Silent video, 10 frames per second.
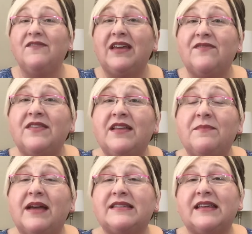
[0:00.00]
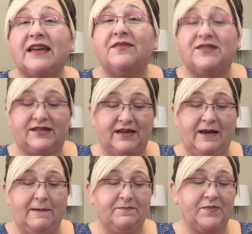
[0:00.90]
I've given them as gifts
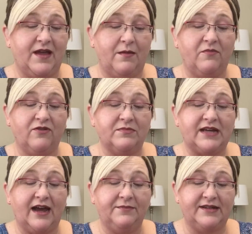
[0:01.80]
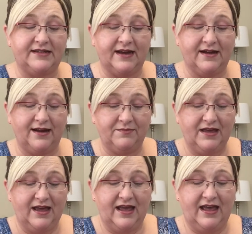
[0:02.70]
um, from time to time.
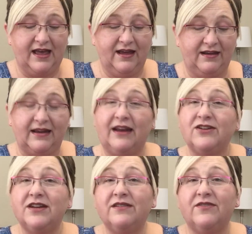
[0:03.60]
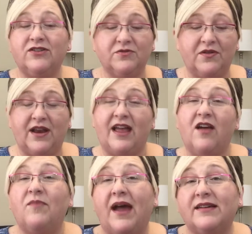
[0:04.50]
And each individual that I
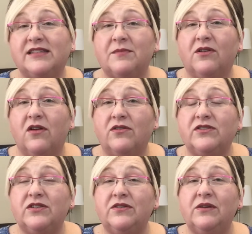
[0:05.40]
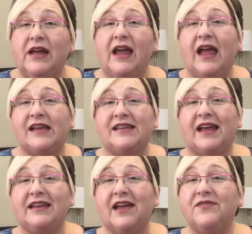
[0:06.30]
passed them along to has
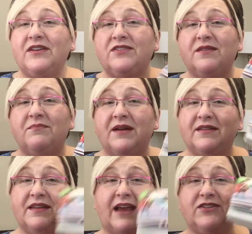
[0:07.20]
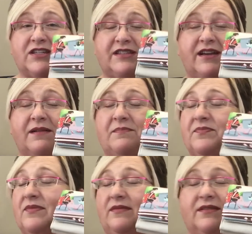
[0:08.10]
had nothing but like just
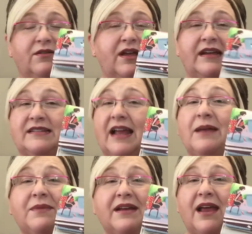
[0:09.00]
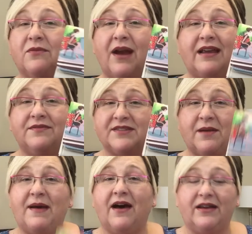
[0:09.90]
um, excitement and raves
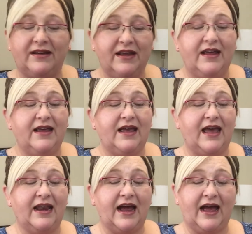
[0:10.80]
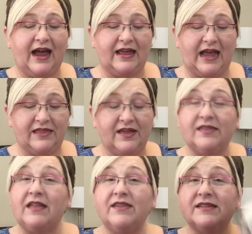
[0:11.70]
about it. And I, I
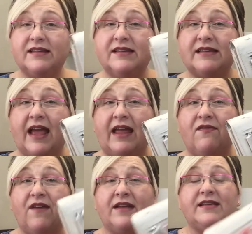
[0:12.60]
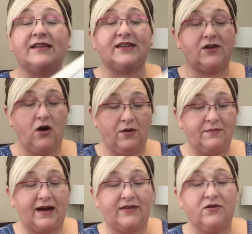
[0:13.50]
think that this is a fantastic, oh,
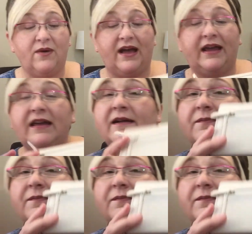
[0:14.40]
and by the way,